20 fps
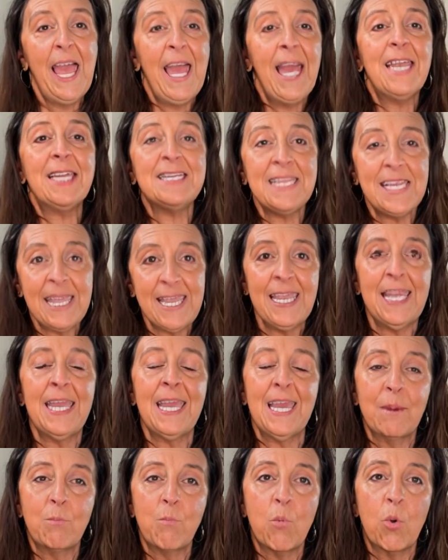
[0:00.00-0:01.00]
and
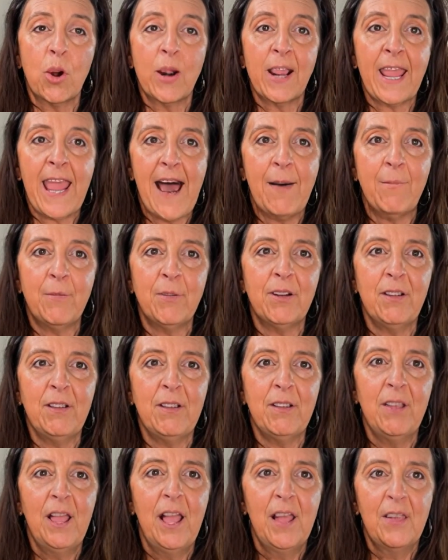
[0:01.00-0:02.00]
taking in more
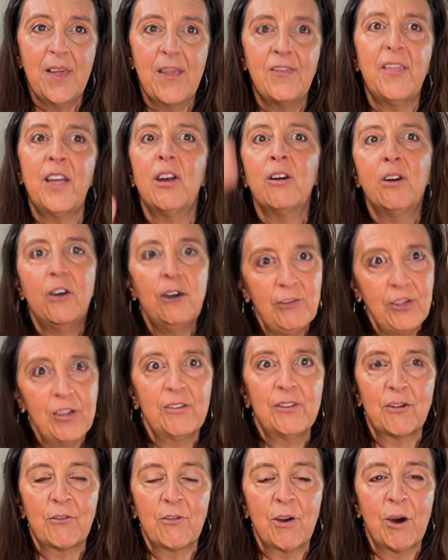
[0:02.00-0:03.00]
capital that they are using
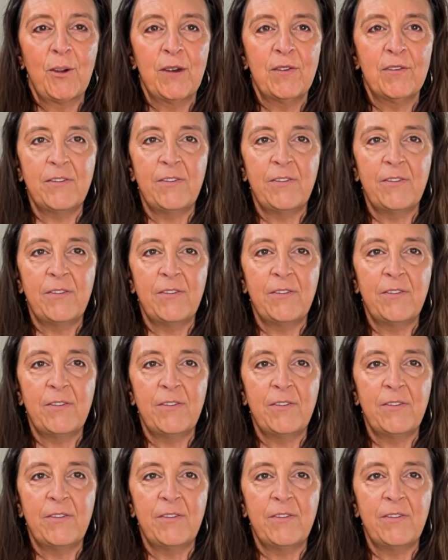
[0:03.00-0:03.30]
to grow even